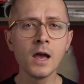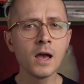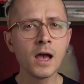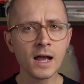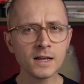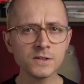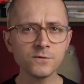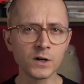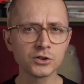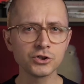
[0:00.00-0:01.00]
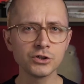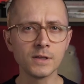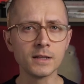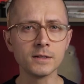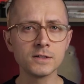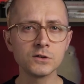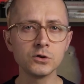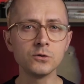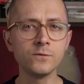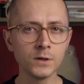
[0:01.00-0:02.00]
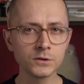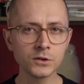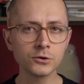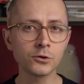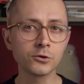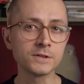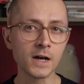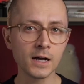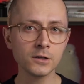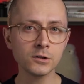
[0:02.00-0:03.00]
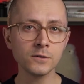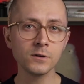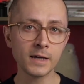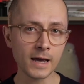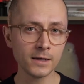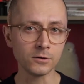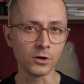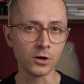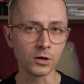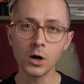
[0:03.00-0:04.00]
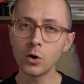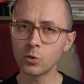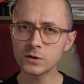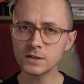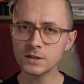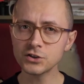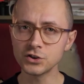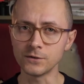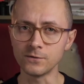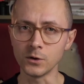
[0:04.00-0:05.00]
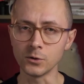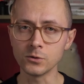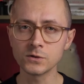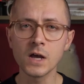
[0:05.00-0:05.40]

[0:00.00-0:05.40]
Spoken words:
has a function that lets you filter your entire catalog or selection of photos